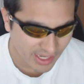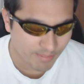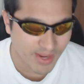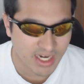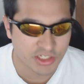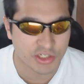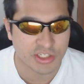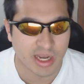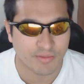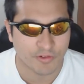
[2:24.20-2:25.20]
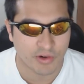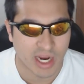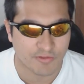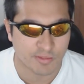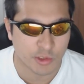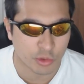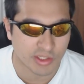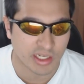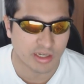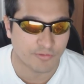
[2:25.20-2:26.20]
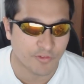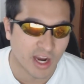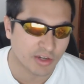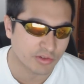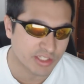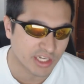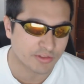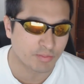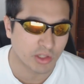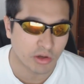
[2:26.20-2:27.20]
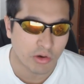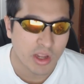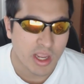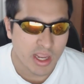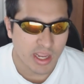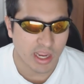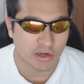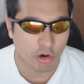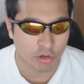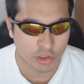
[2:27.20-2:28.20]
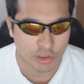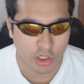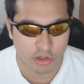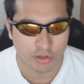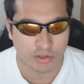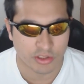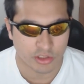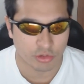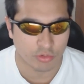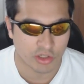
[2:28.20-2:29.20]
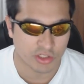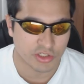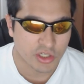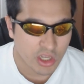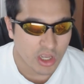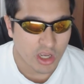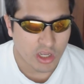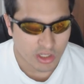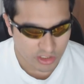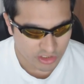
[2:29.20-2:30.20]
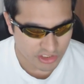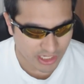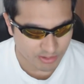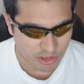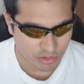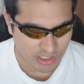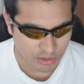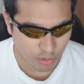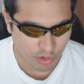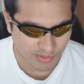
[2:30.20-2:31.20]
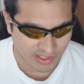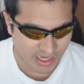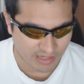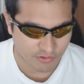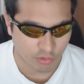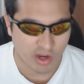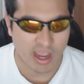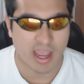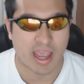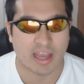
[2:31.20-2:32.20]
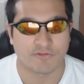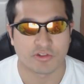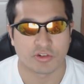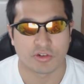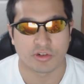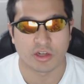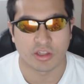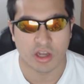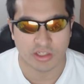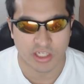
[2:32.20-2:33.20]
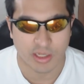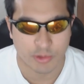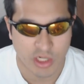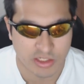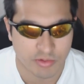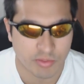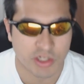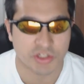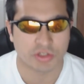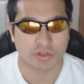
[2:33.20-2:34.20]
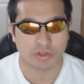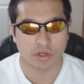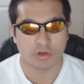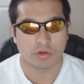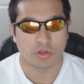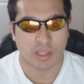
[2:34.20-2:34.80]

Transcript: and managed to stop Vurai from doing a final death blow. And Oshutoru was stops transforming after what ha- after a long time transformation, you know.